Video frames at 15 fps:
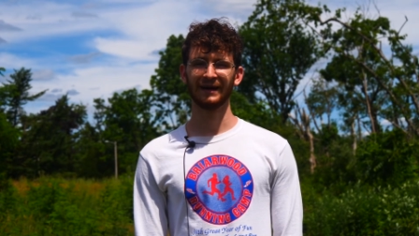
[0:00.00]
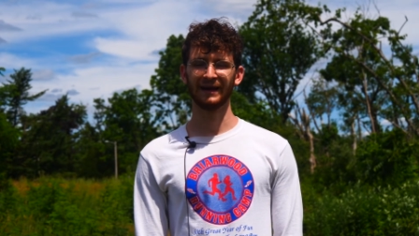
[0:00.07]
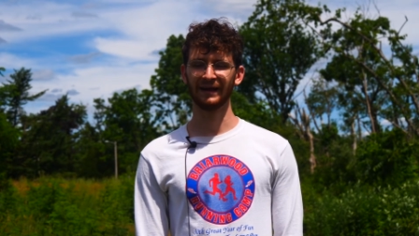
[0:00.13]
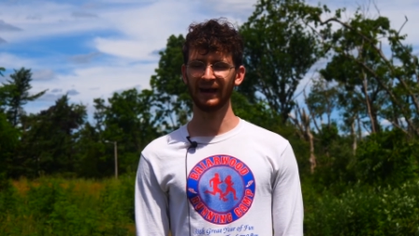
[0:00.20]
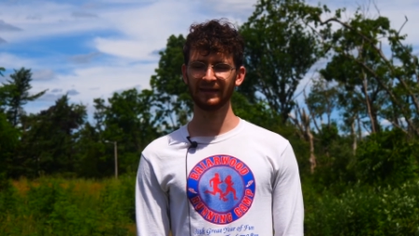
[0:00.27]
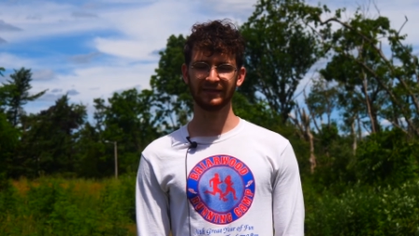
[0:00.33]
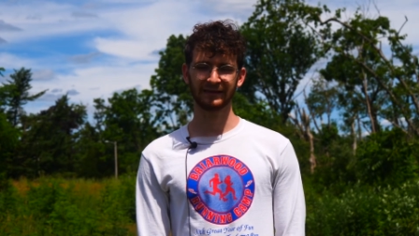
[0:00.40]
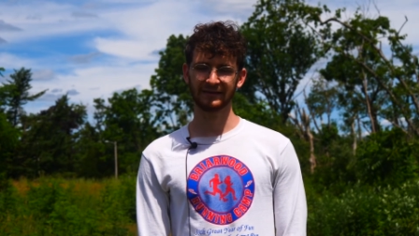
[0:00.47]

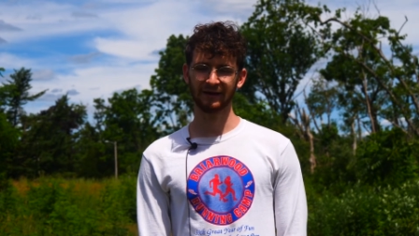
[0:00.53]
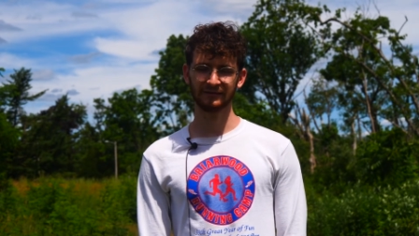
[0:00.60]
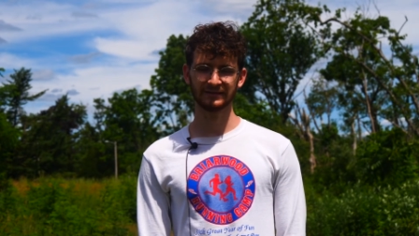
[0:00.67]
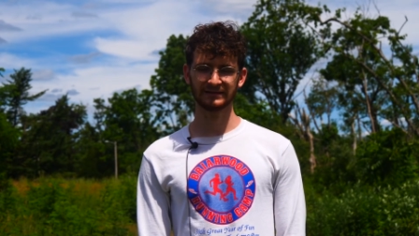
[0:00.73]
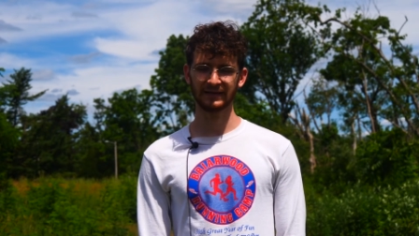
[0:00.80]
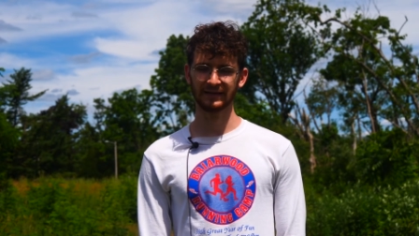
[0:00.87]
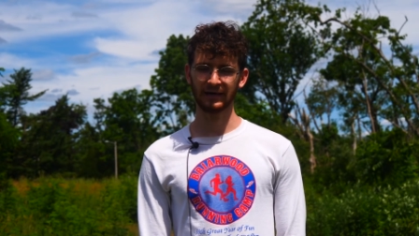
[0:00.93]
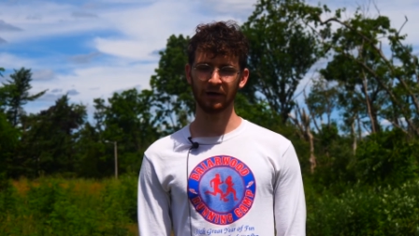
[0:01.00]
And I think that would
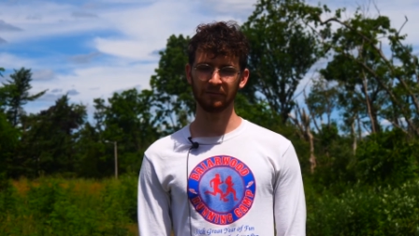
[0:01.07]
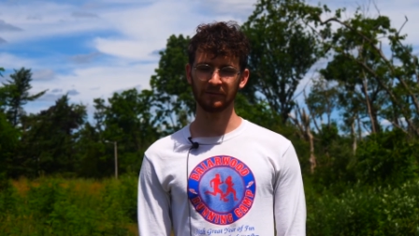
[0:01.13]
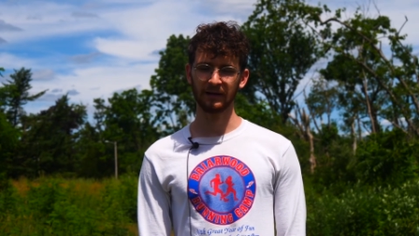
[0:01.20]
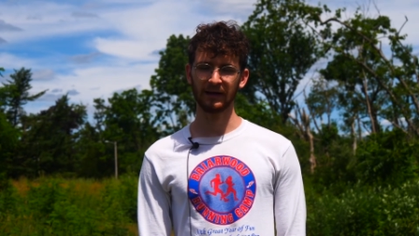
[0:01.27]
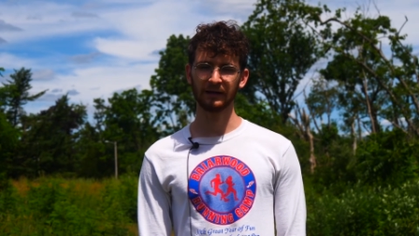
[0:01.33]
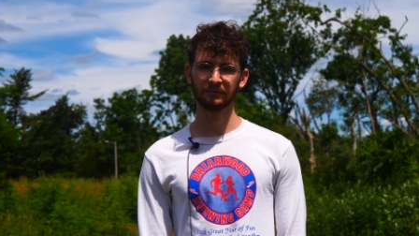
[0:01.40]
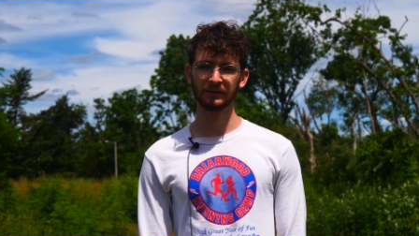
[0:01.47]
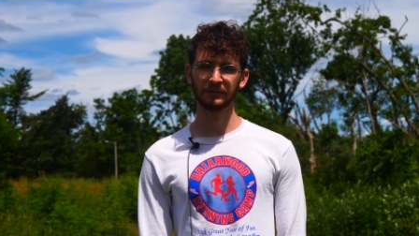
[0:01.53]
just like help a
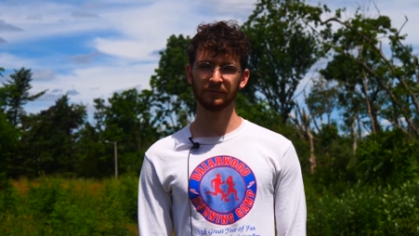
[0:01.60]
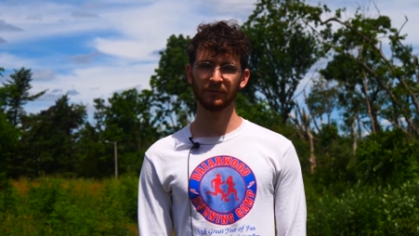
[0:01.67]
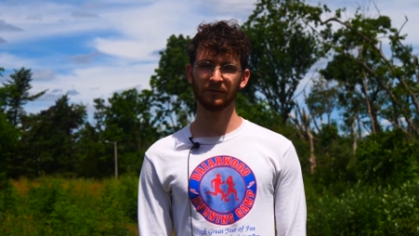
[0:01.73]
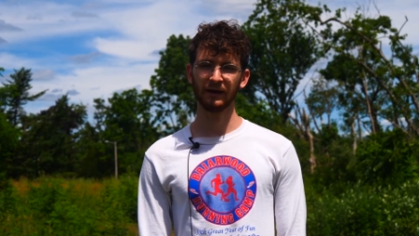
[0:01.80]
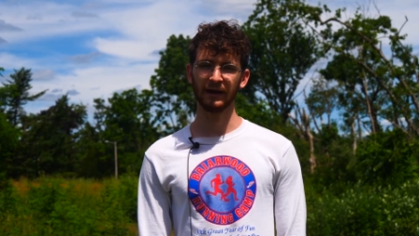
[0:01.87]
lot of people.